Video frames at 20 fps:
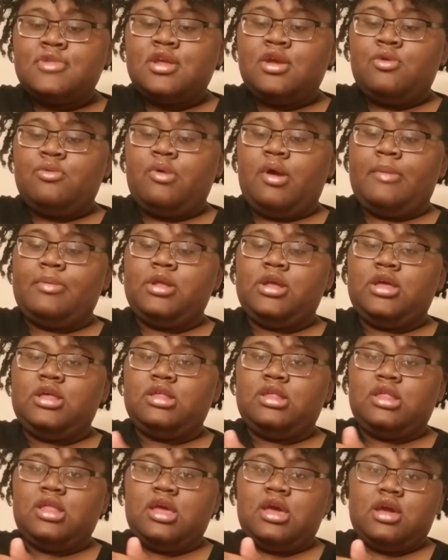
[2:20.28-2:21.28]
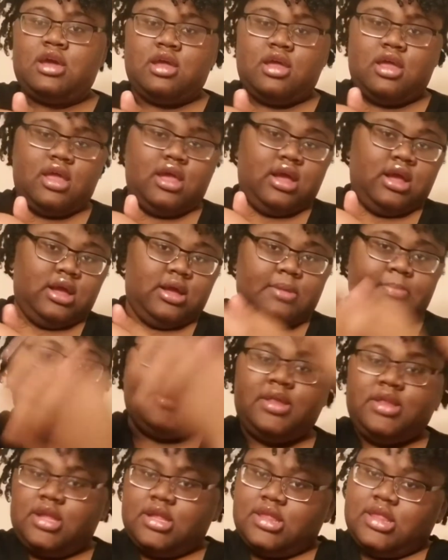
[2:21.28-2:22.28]
rub it against there, and
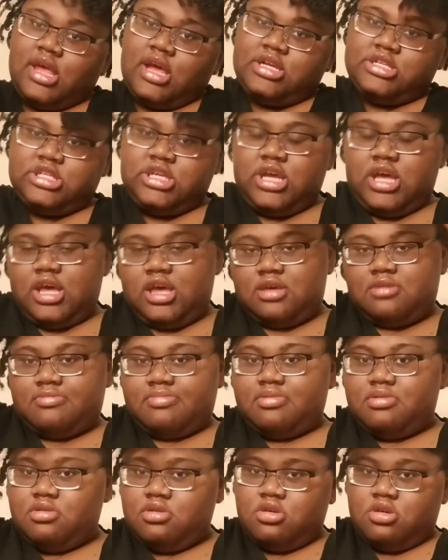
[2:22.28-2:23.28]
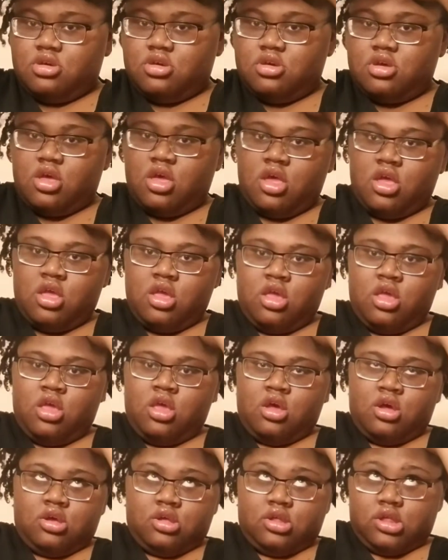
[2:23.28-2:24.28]
put the section up.
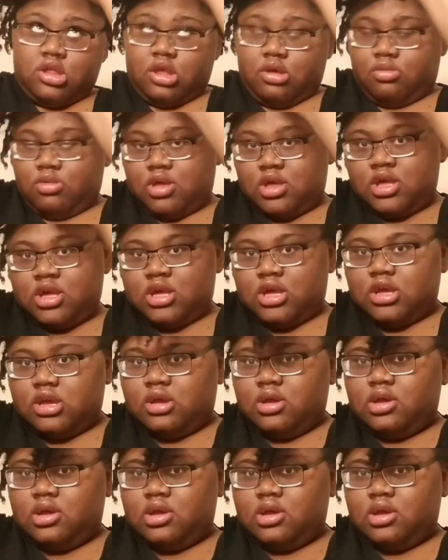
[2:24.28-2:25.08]
So again,